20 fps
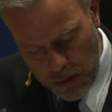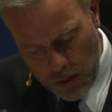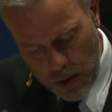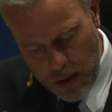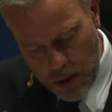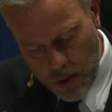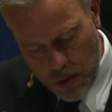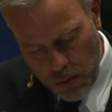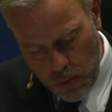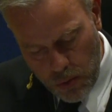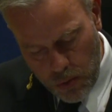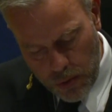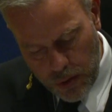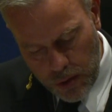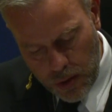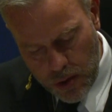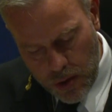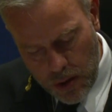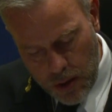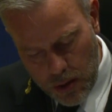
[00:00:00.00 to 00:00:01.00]
international
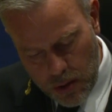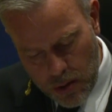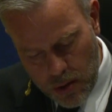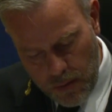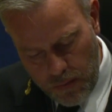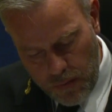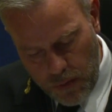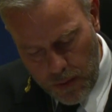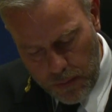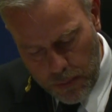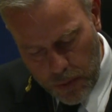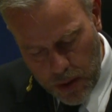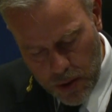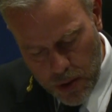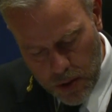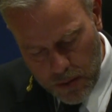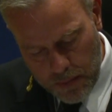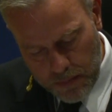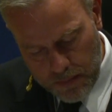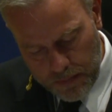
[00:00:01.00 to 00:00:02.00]
order is under severe
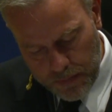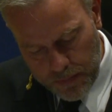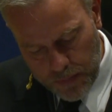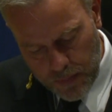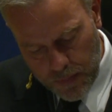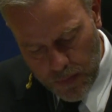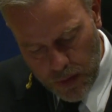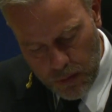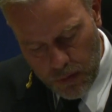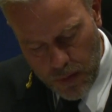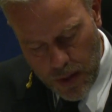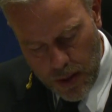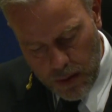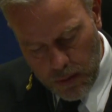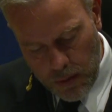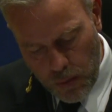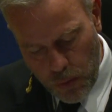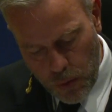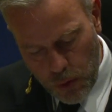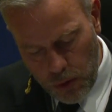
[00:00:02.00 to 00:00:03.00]
pressure.
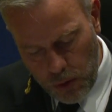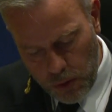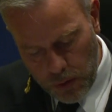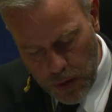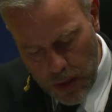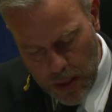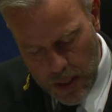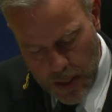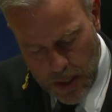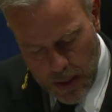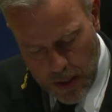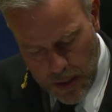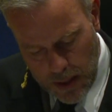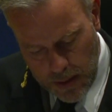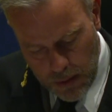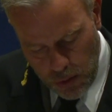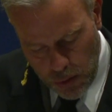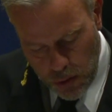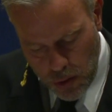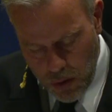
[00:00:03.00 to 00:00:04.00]
Around the world,
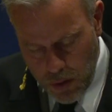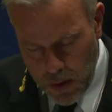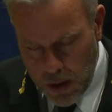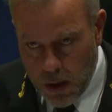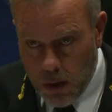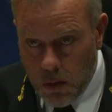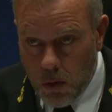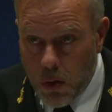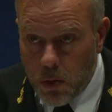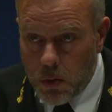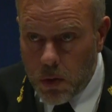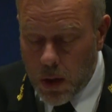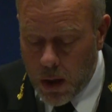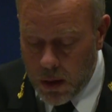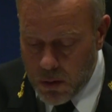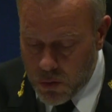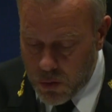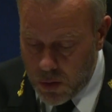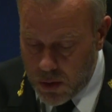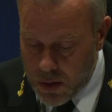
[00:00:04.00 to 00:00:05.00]
and also in our own
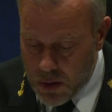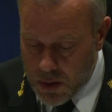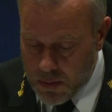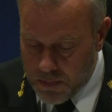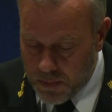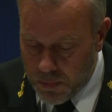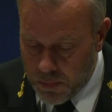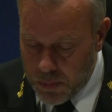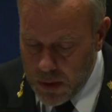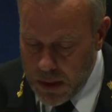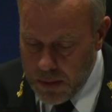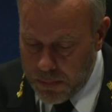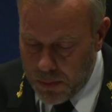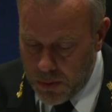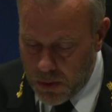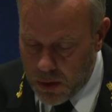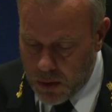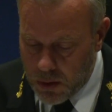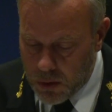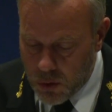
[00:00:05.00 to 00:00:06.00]
countries,
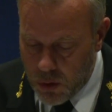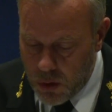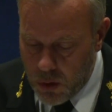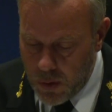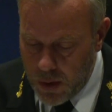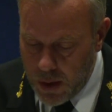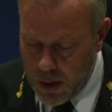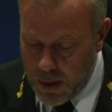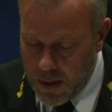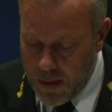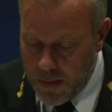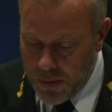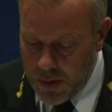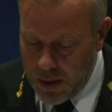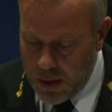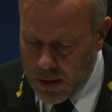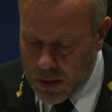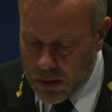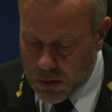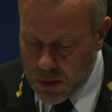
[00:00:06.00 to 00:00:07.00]
people are growing
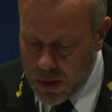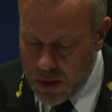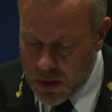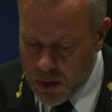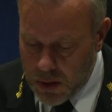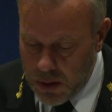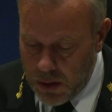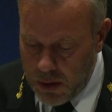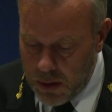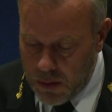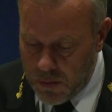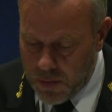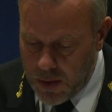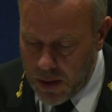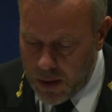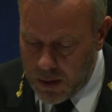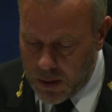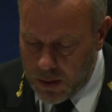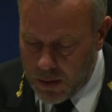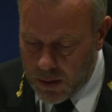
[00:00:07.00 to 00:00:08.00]
increasingly
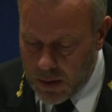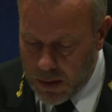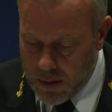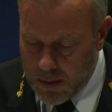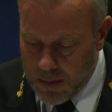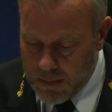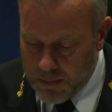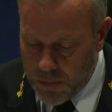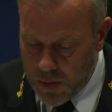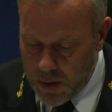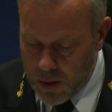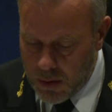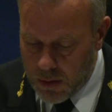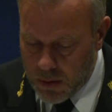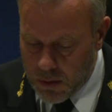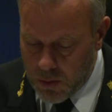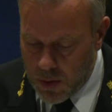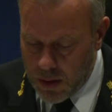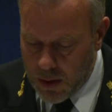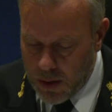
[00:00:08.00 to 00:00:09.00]
divided and
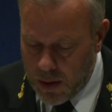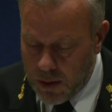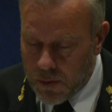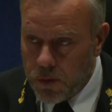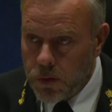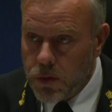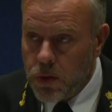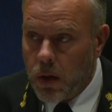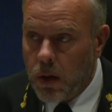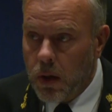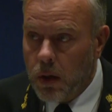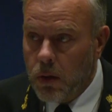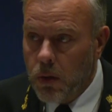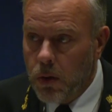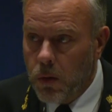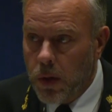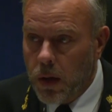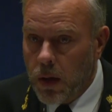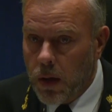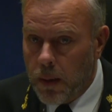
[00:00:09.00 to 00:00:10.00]
threat levels are
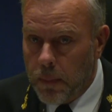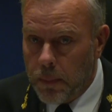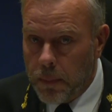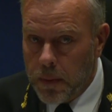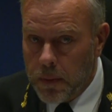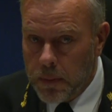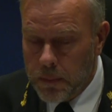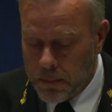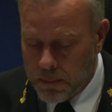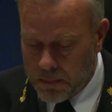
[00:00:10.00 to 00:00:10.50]
going up.